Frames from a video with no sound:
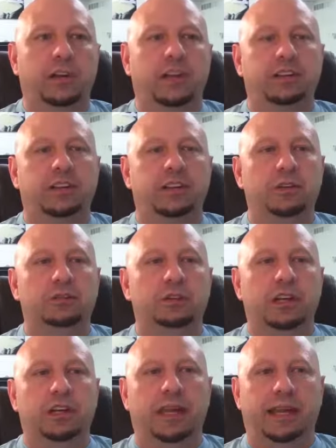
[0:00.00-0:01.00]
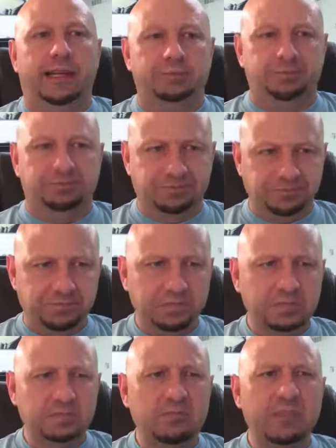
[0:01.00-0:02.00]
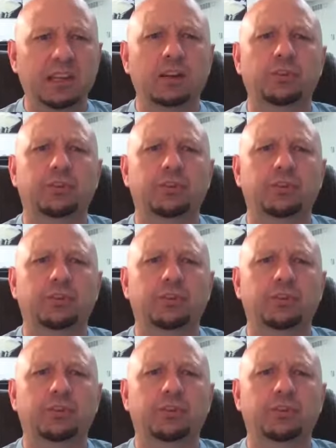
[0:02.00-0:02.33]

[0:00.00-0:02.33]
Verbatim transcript: And do you look at, you know,